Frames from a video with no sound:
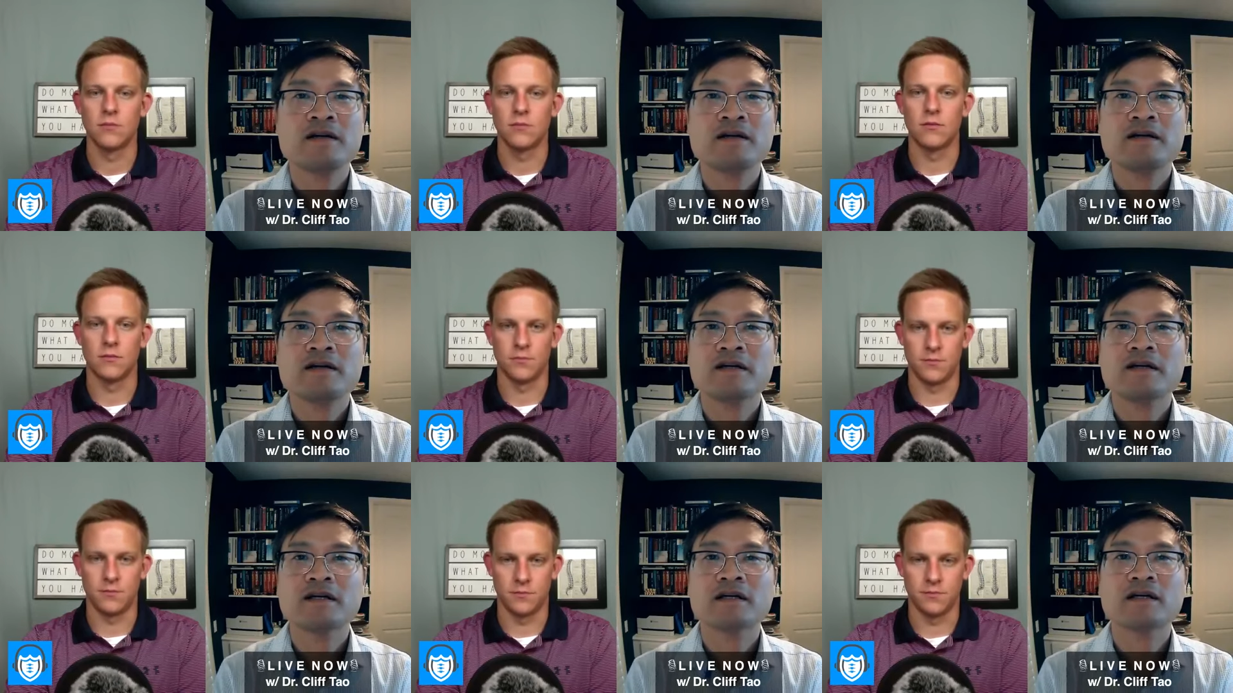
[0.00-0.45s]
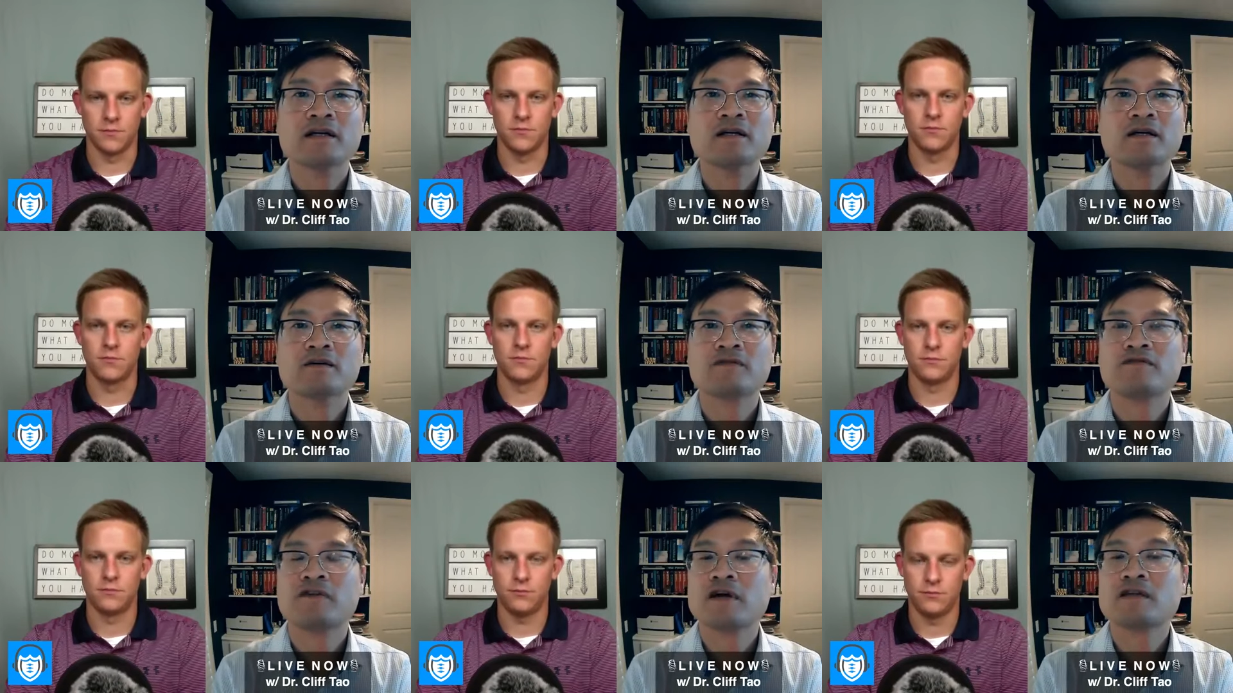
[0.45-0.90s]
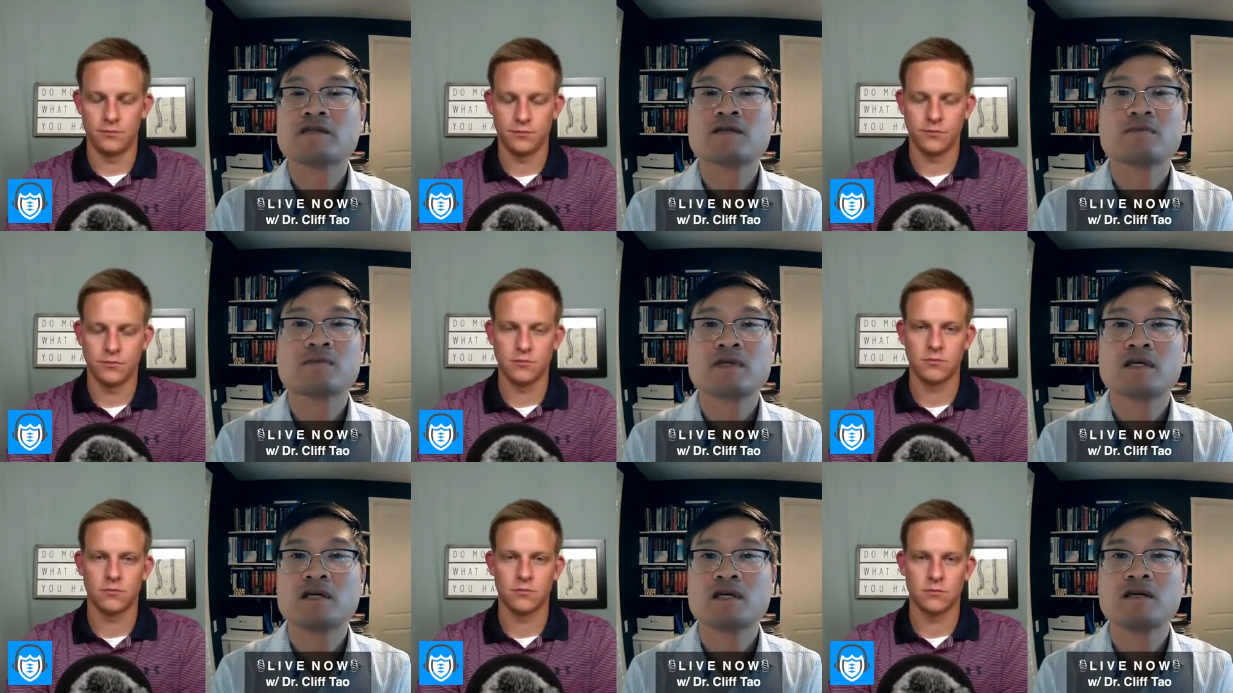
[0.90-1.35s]
Speaker 1: Mm-hmm. Uh, find
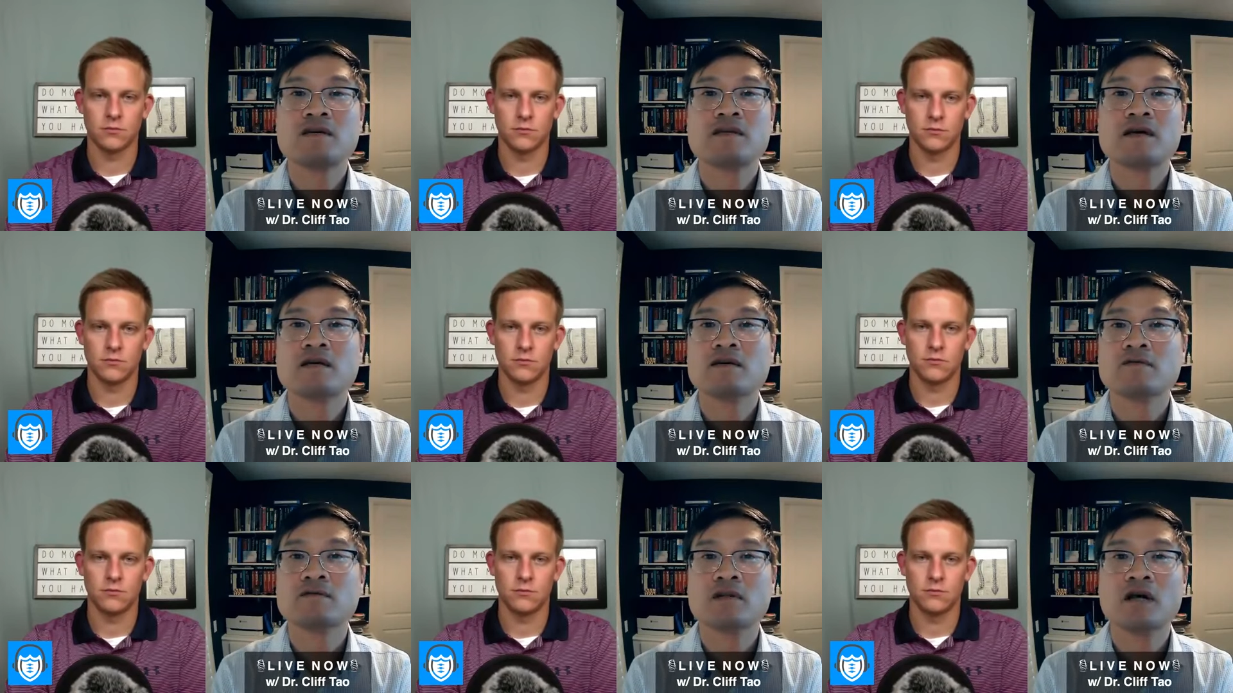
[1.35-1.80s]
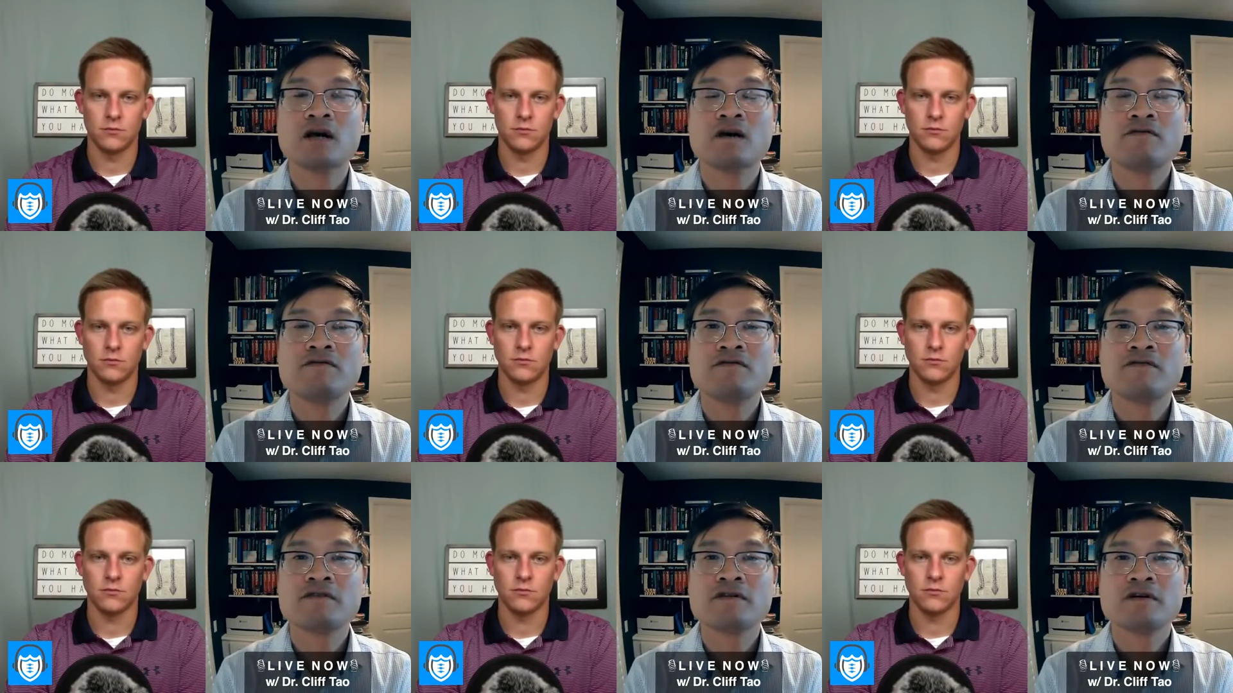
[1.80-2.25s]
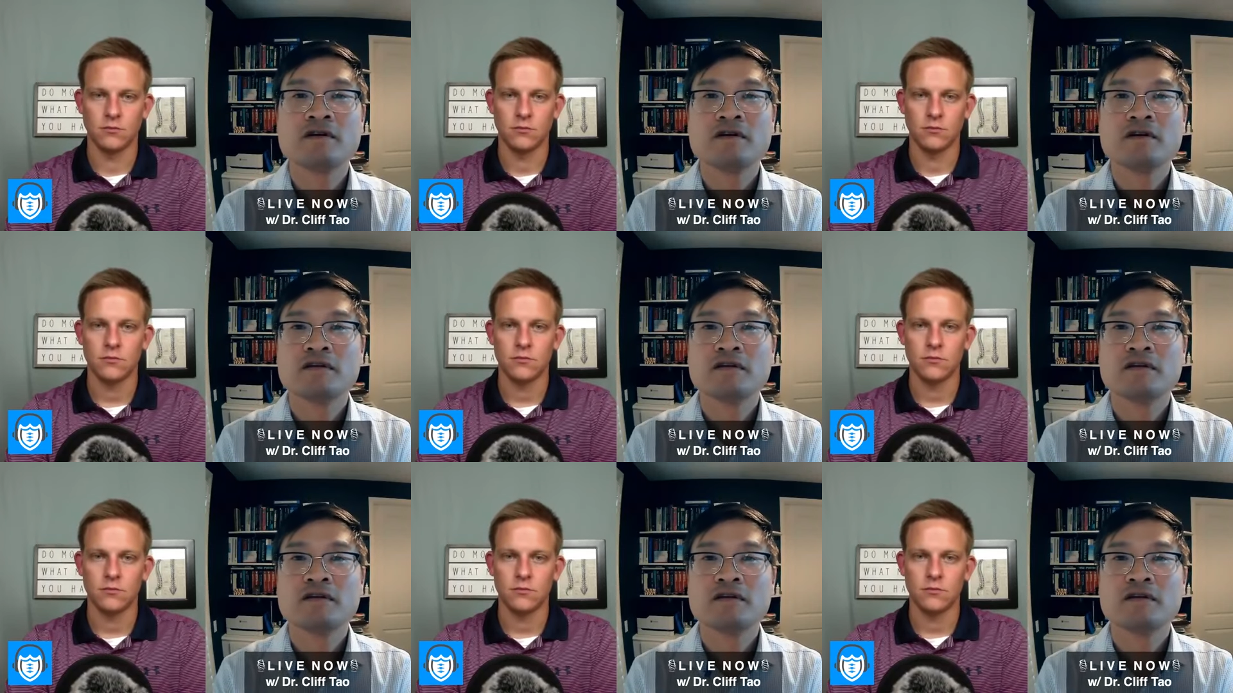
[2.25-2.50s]
some CE that you love,